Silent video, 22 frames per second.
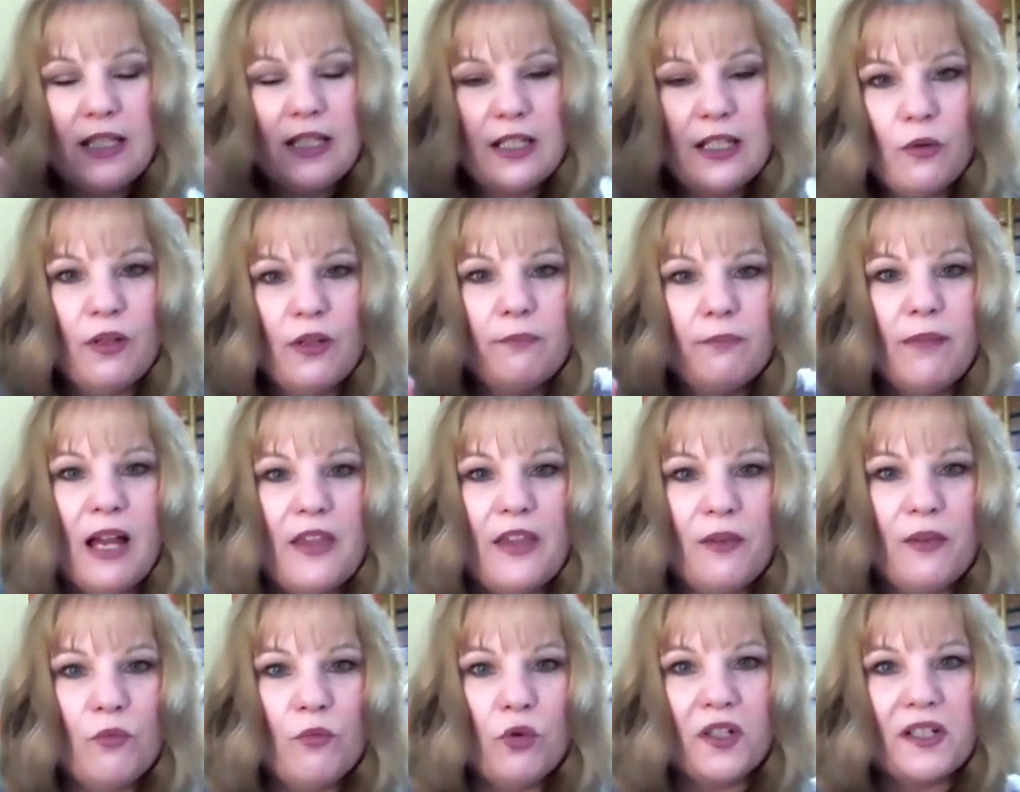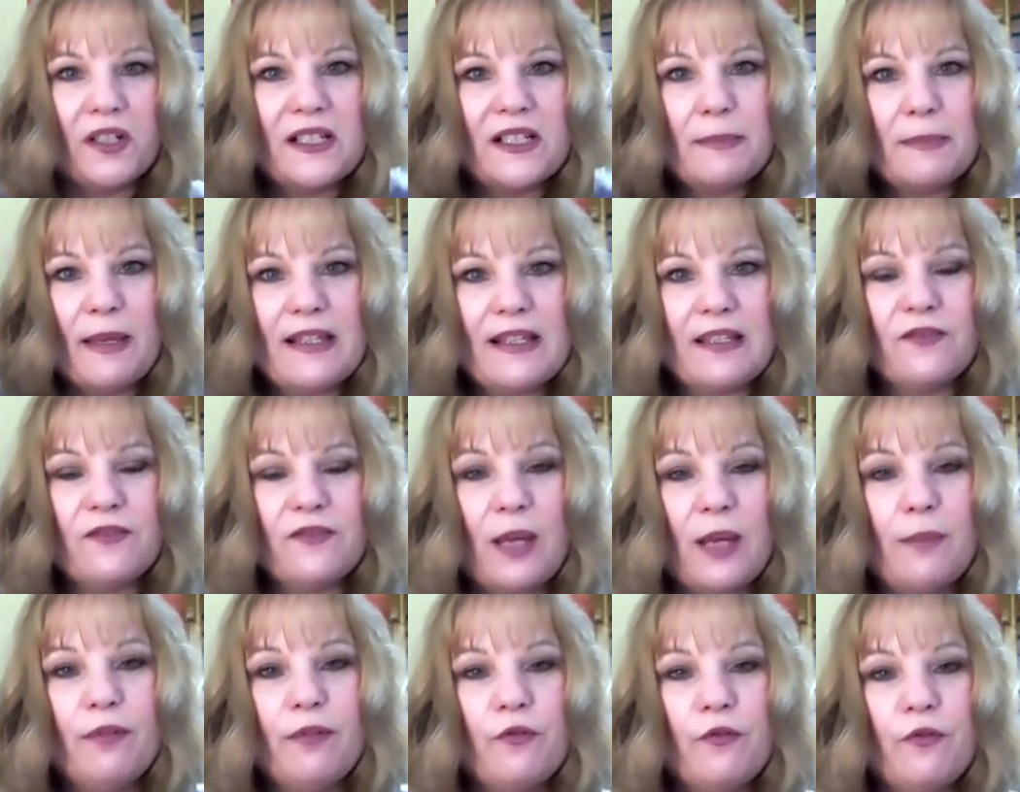and buy the more expensive
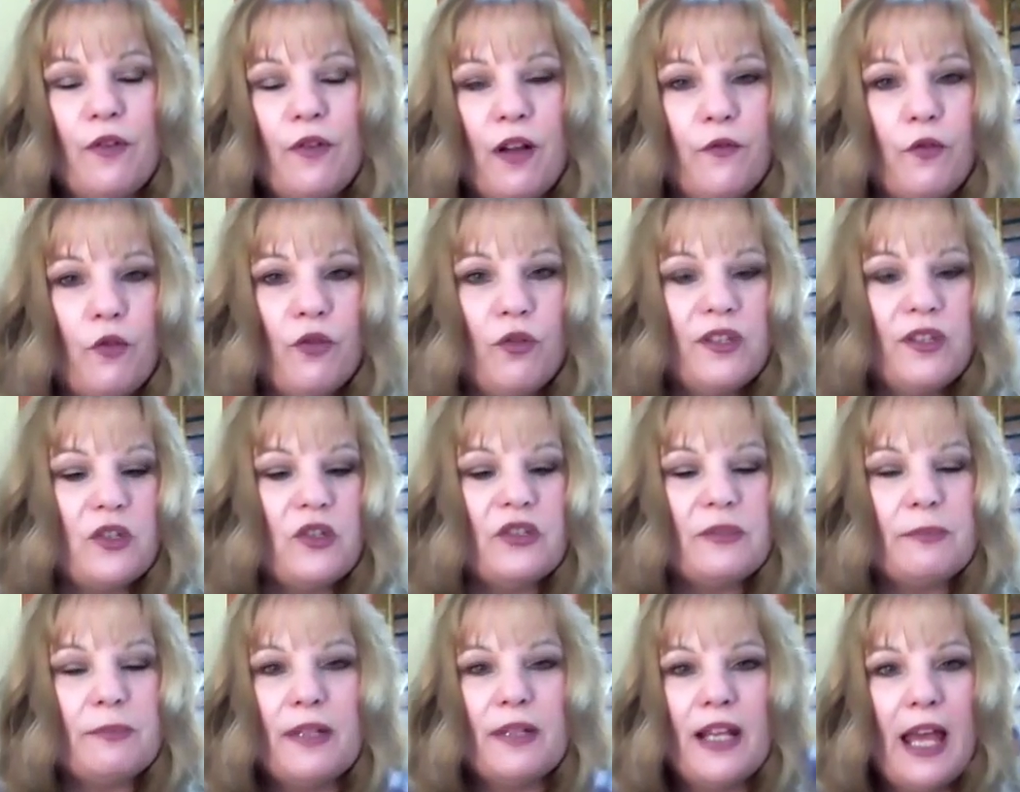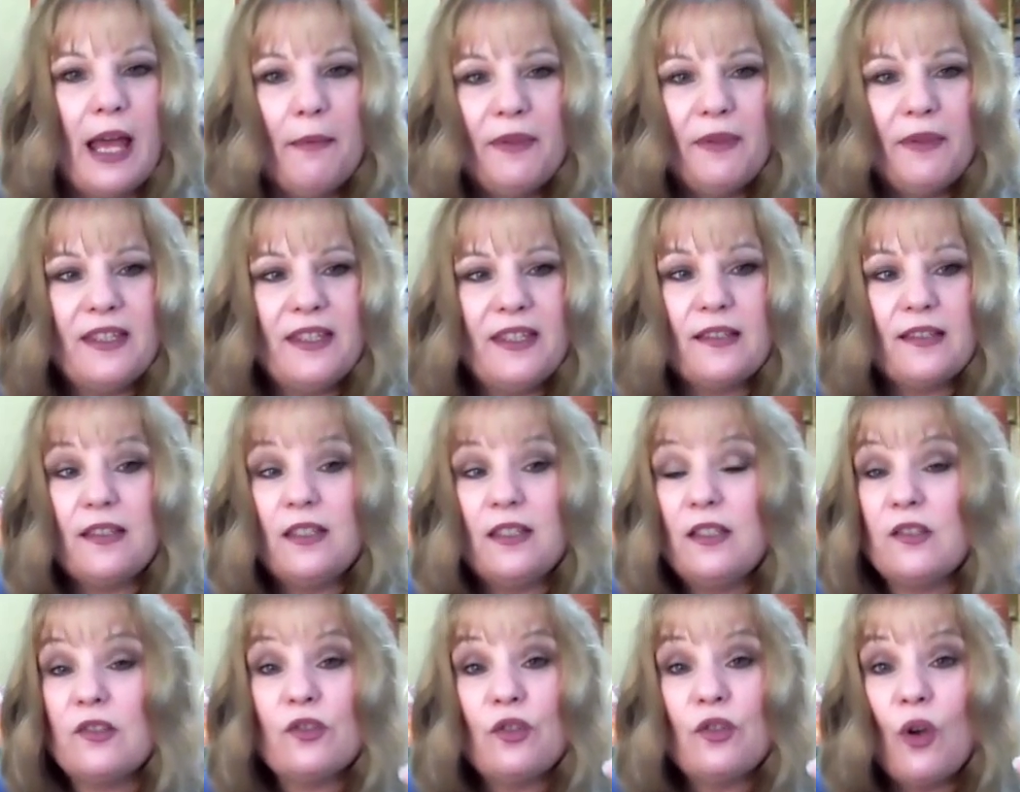type of crystals, but amethyst
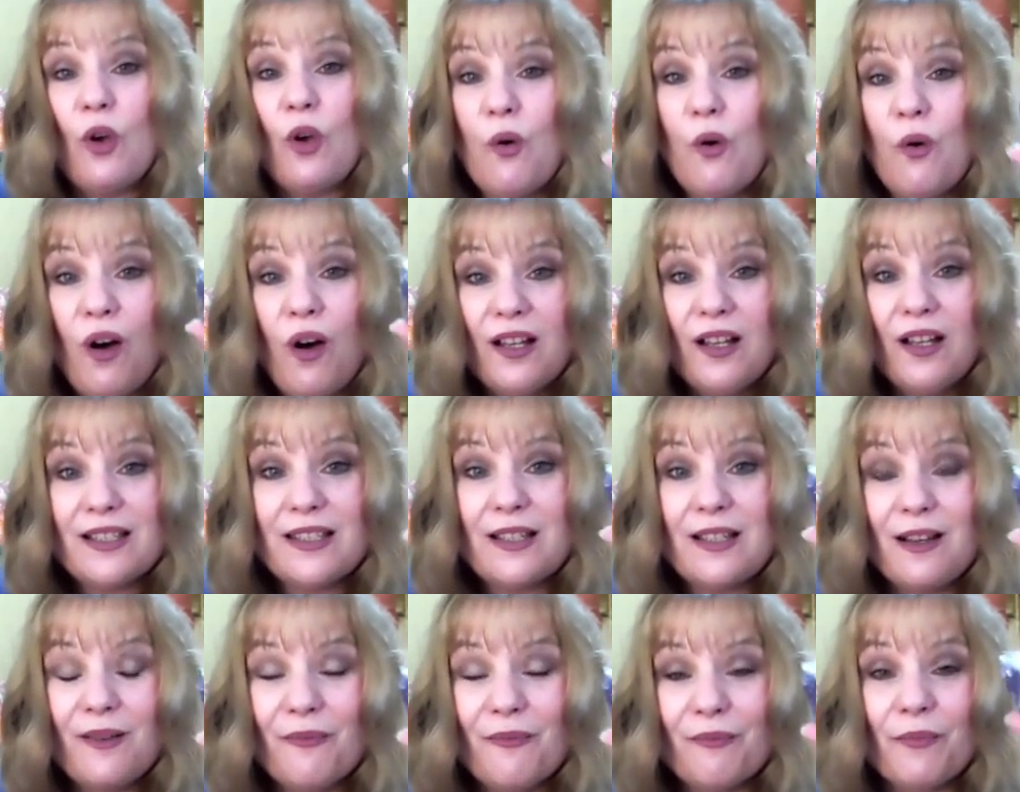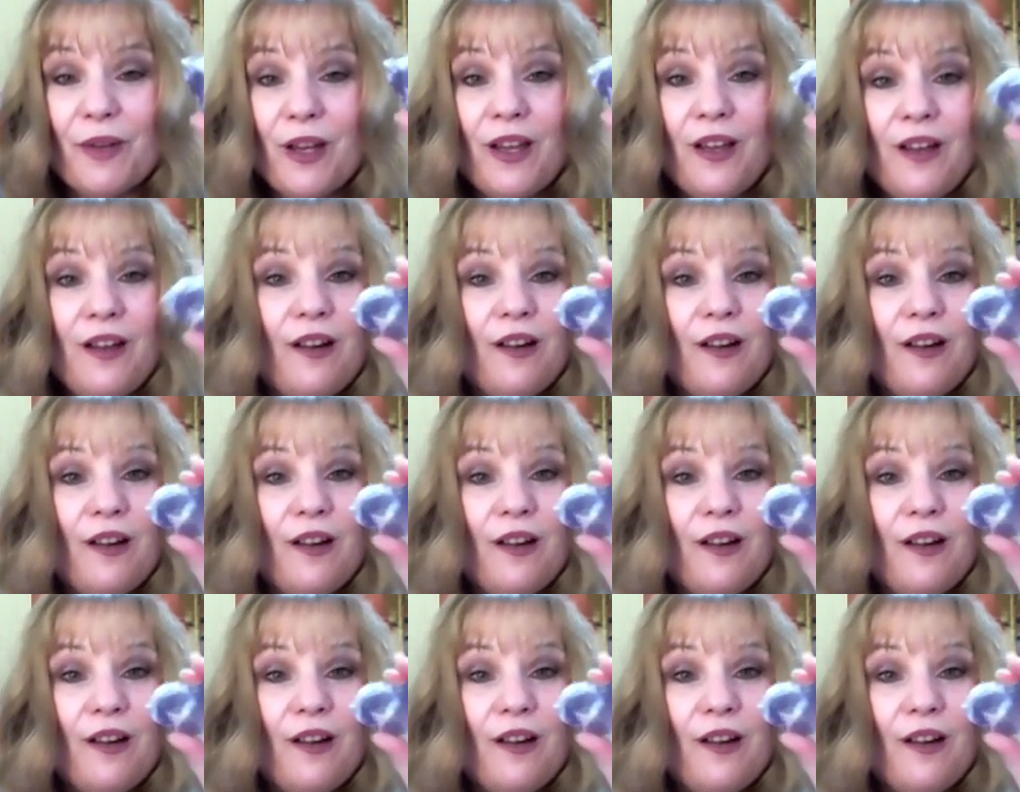is so awesome